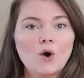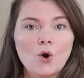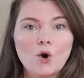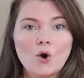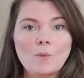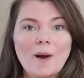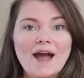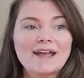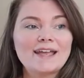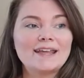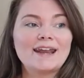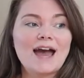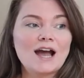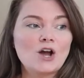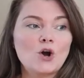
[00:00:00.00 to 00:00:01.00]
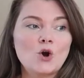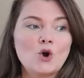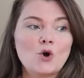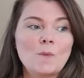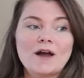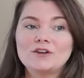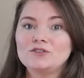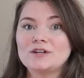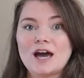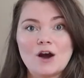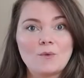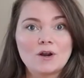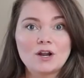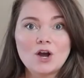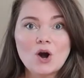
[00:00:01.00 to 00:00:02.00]
home i cannot go home i do not
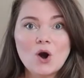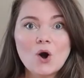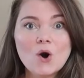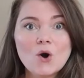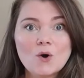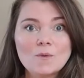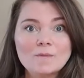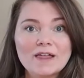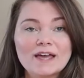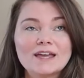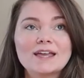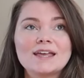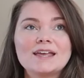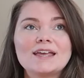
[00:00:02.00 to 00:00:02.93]
want to go home like